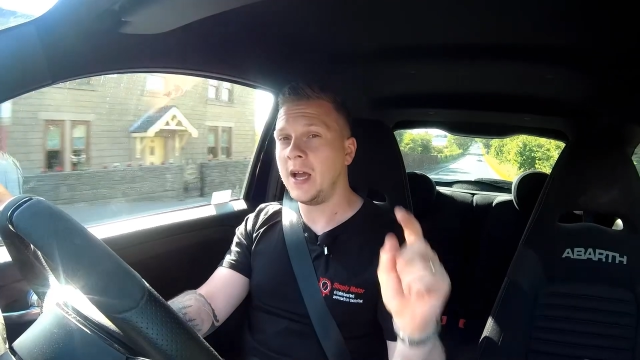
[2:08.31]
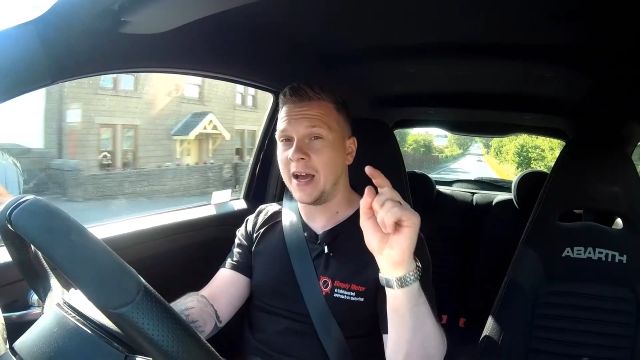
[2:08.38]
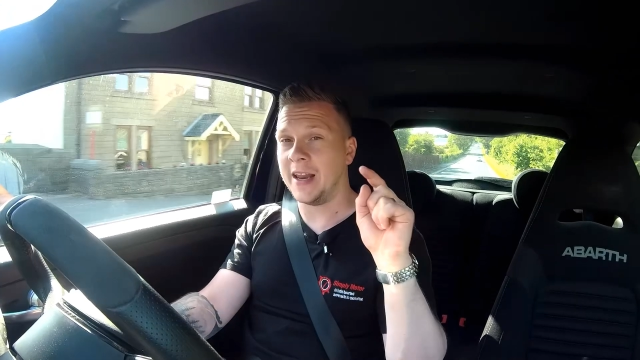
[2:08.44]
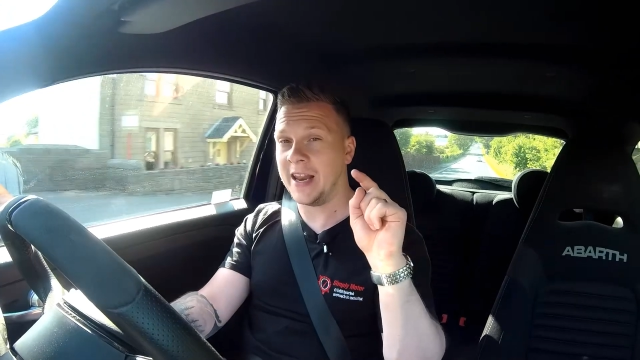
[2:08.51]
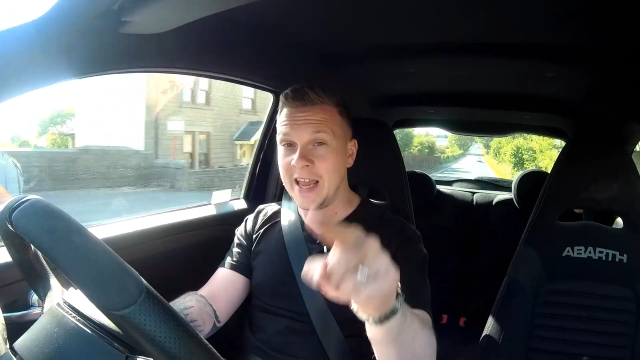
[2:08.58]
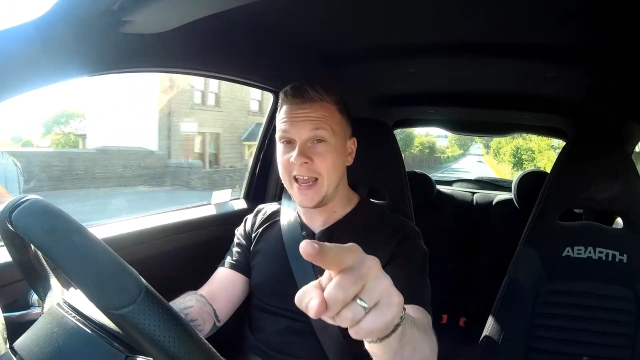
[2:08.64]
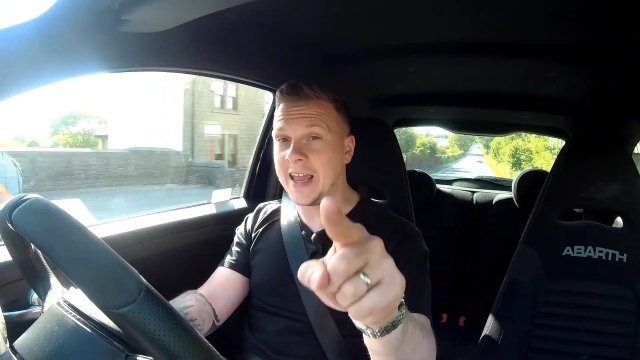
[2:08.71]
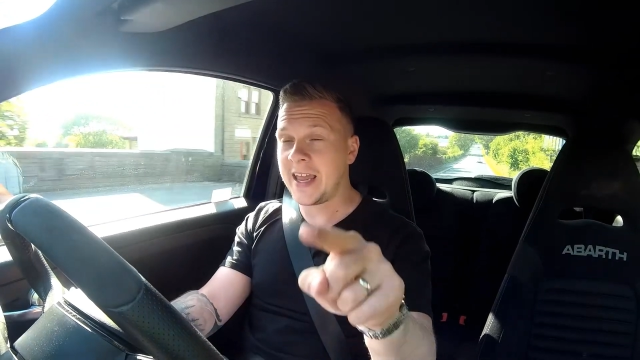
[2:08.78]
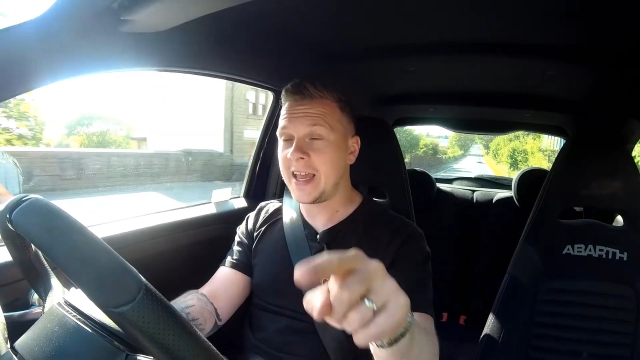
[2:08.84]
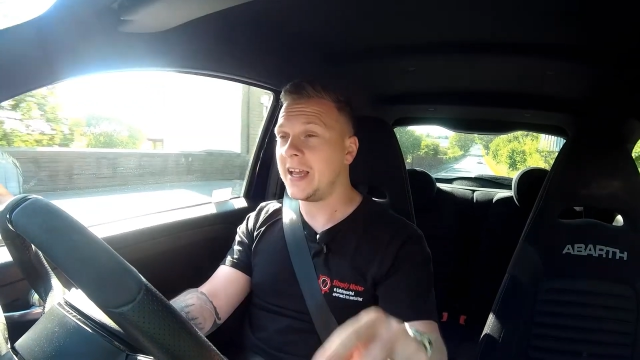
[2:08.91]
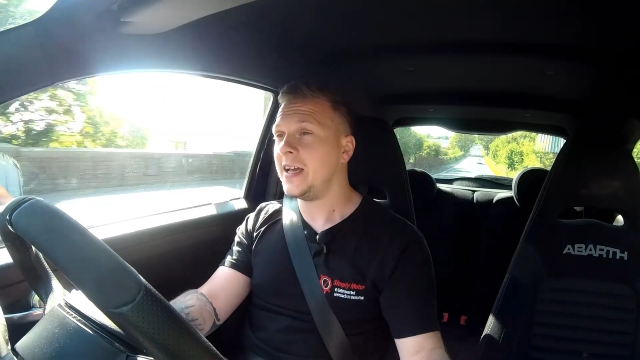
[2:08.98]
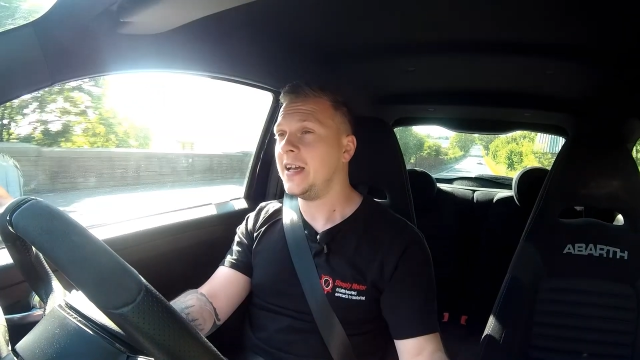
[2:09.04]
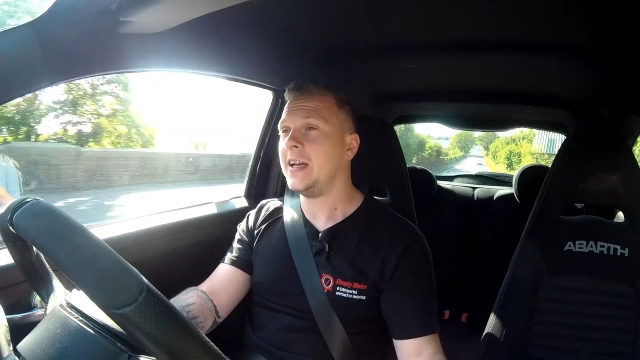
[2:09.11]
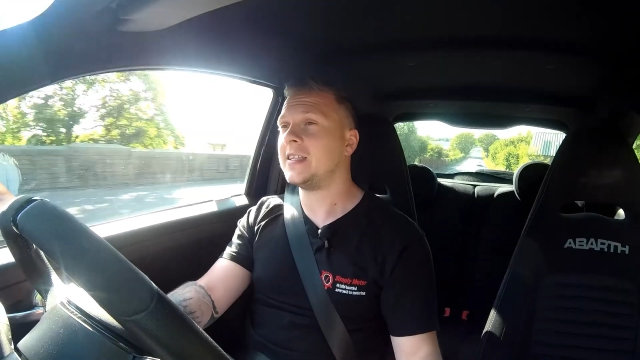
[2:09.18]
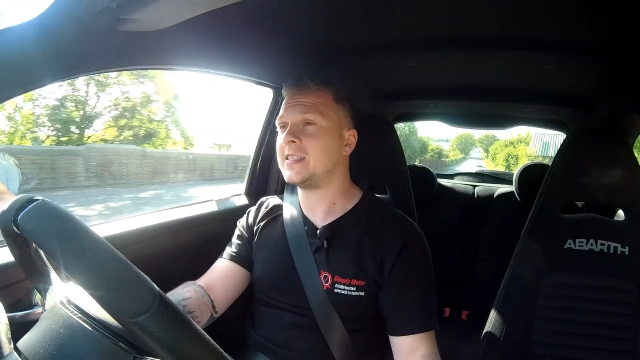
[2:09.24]
And here
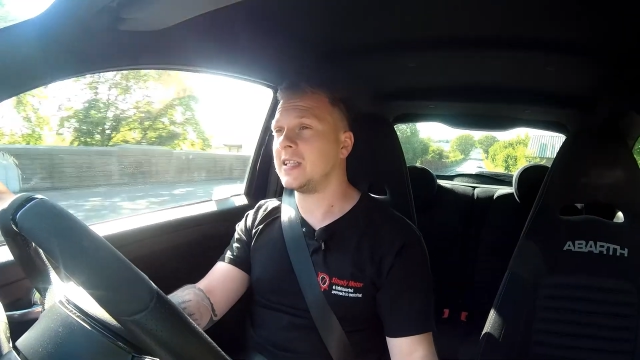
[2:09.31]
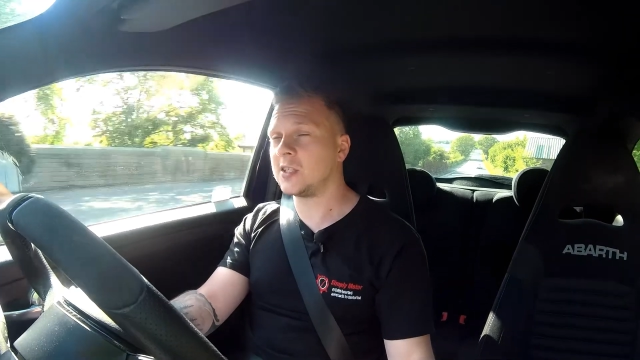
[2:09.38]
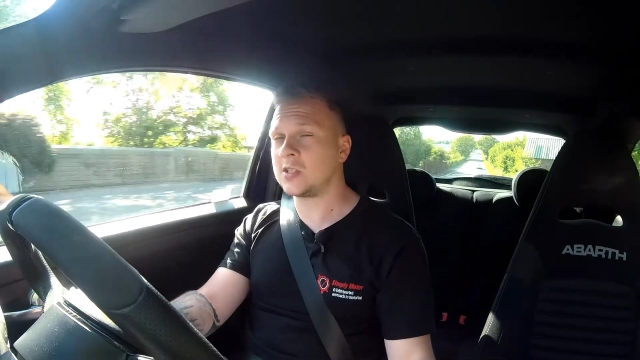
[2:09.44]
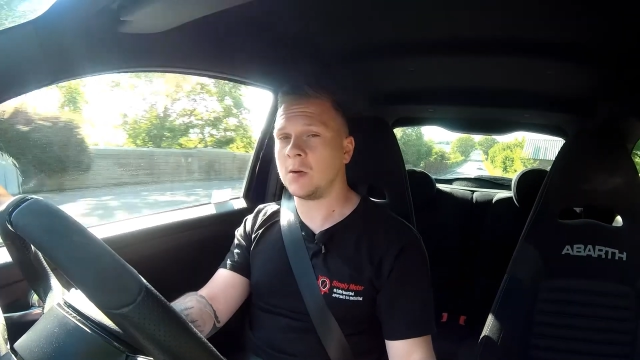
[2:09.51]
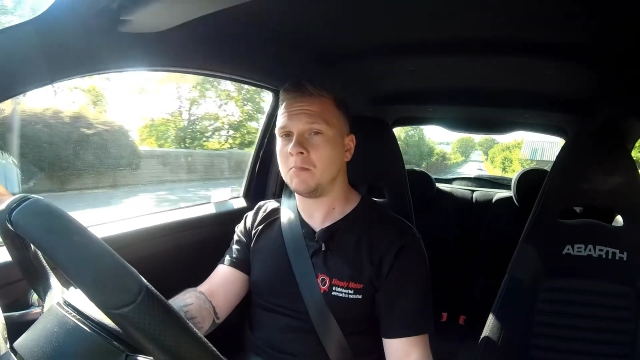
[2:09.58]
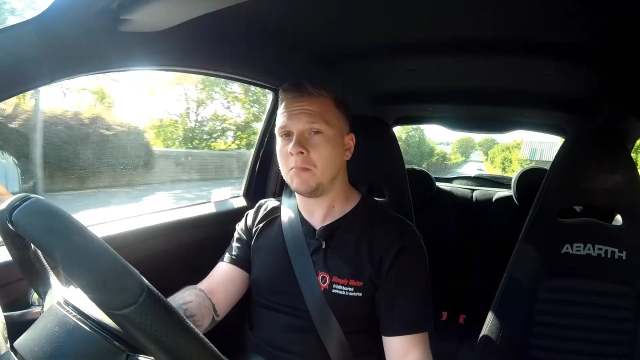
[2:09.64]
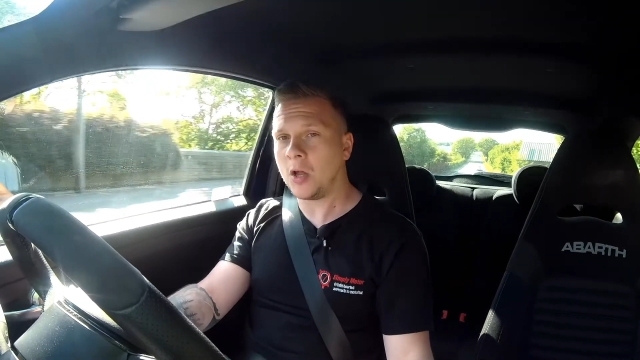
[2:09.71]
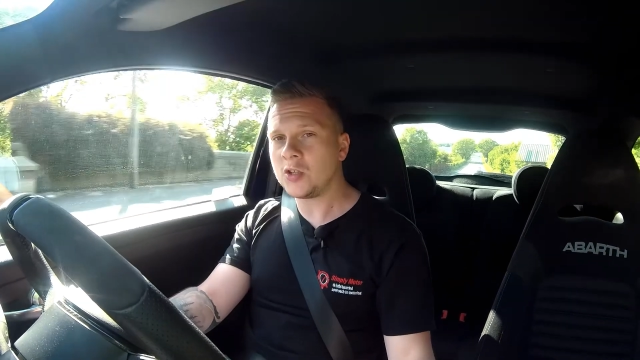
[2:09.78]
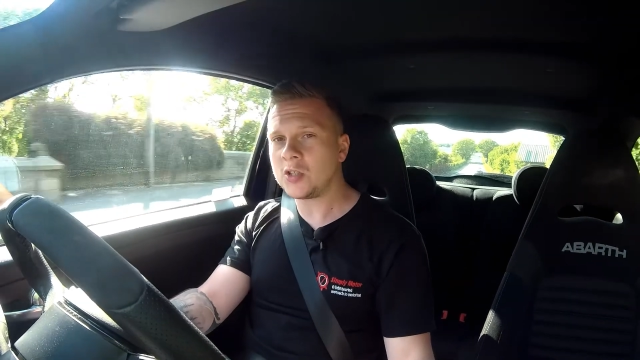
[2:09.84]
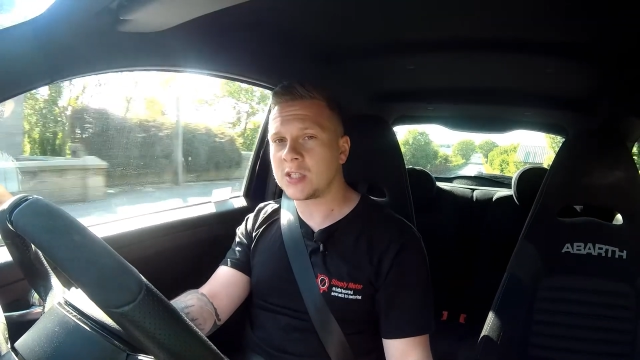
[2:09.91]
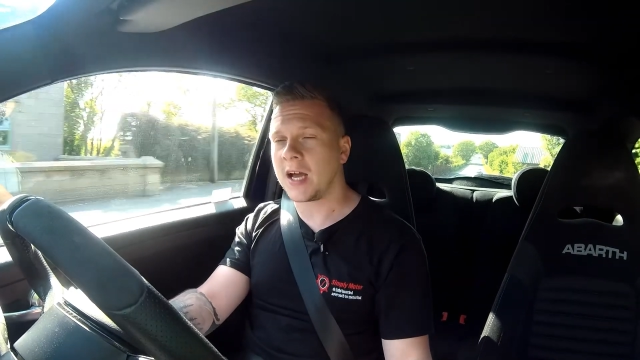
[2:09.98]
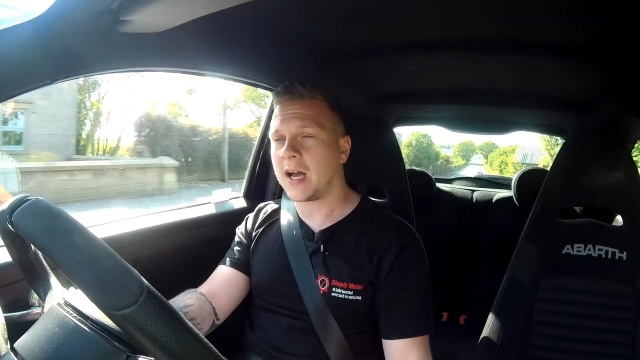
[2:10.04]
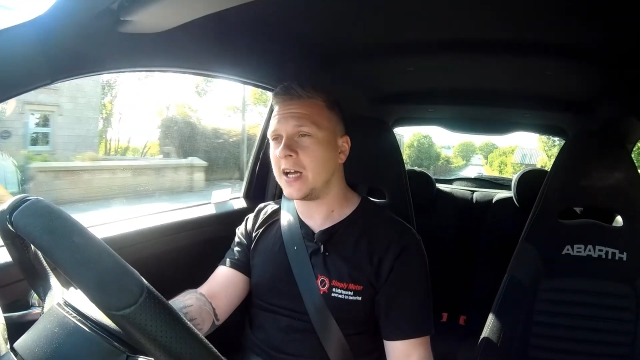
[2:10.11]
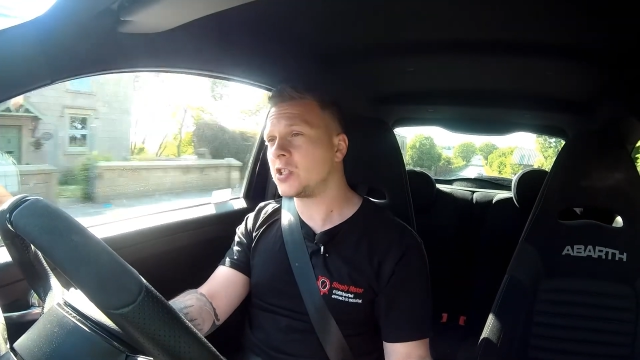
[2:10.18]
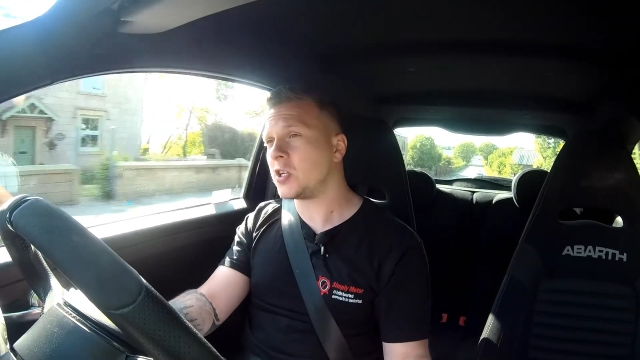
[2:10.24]
is a little
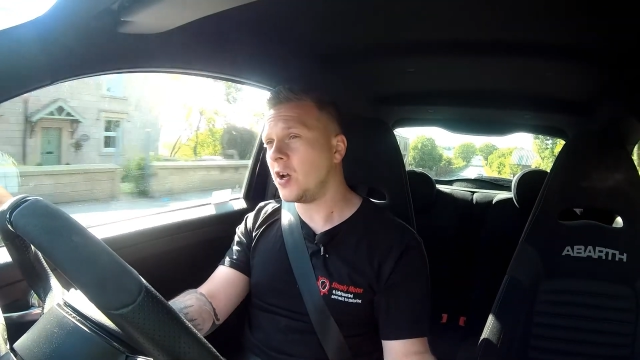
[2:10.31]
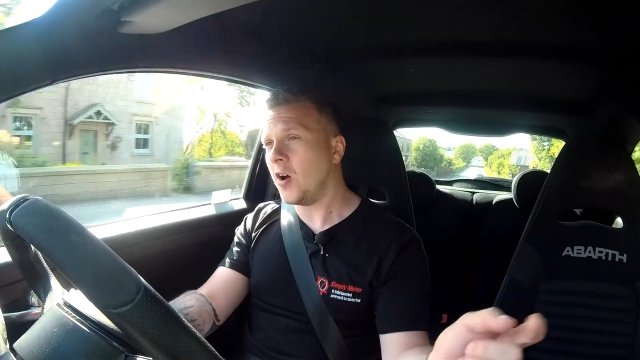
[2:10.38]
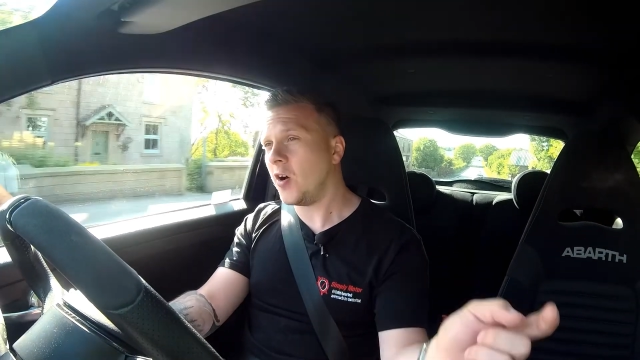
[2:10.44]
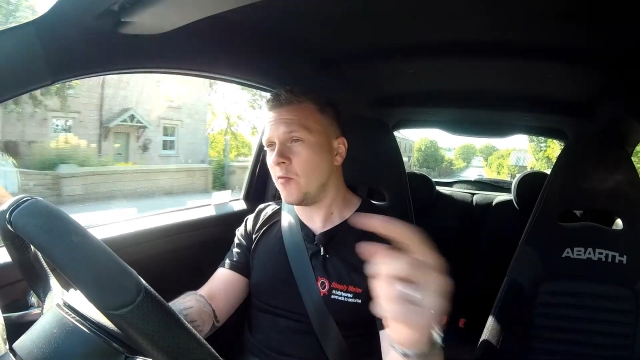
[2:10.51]
montage